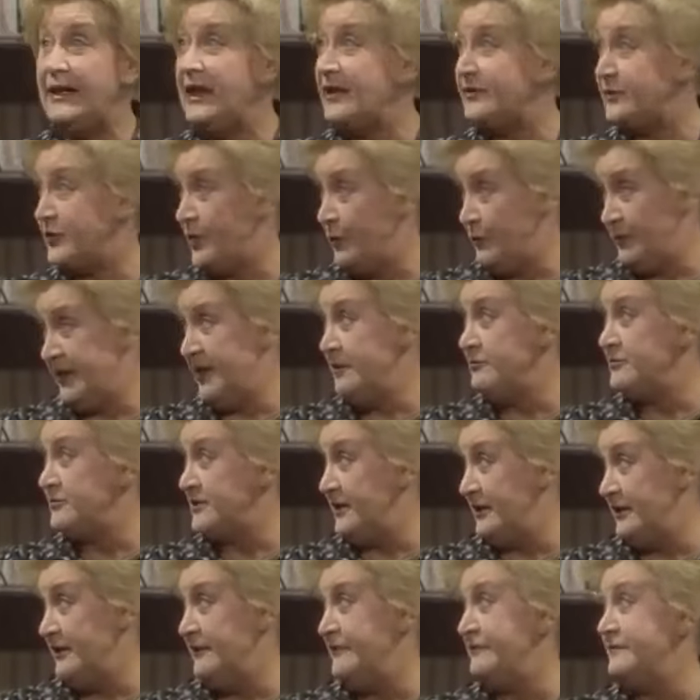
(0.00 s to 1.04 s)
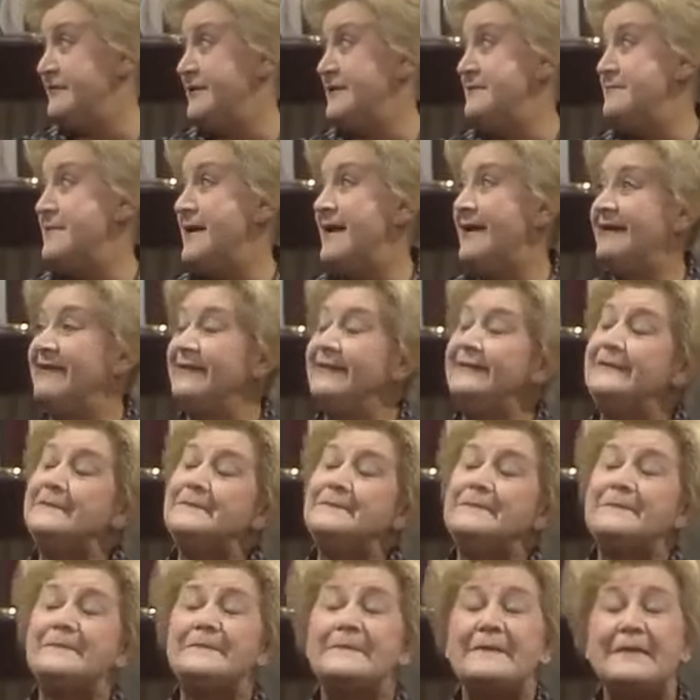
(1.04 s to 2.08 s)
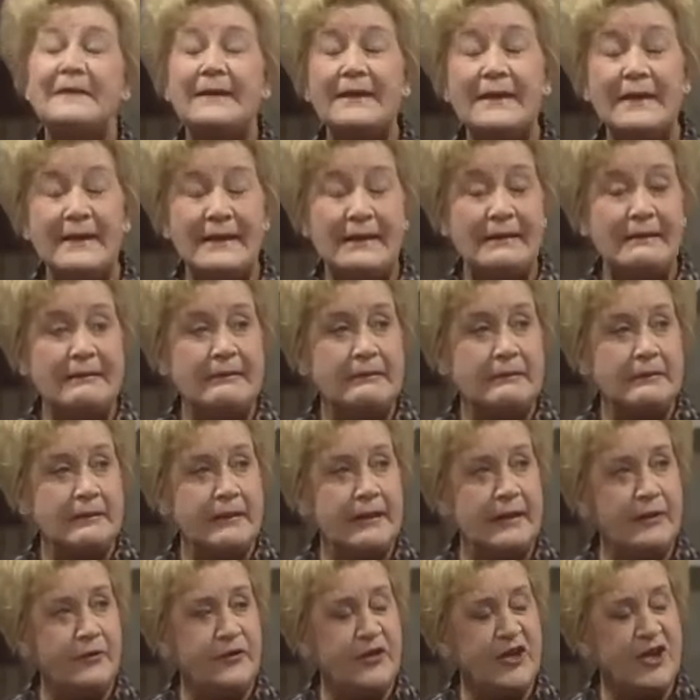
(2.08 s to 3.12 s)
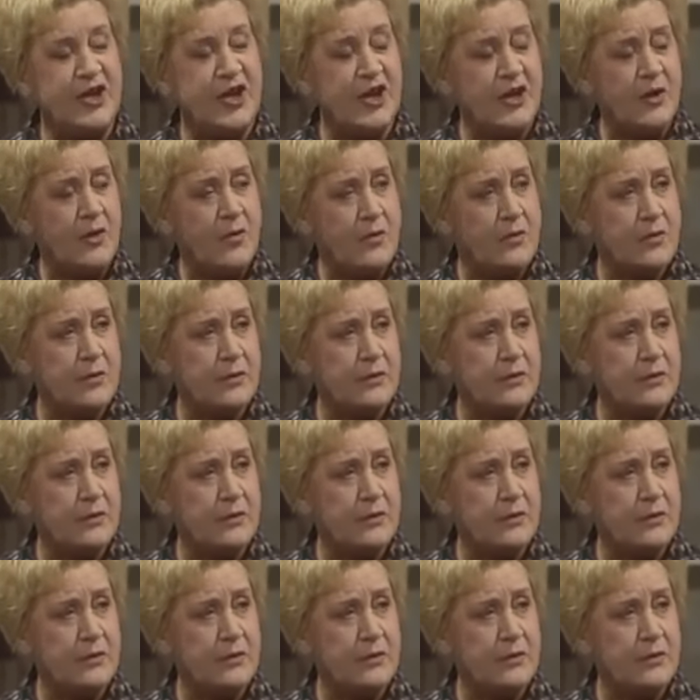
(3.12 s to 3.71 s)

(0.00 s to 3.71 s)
I told you he was a lovely man. How do you know?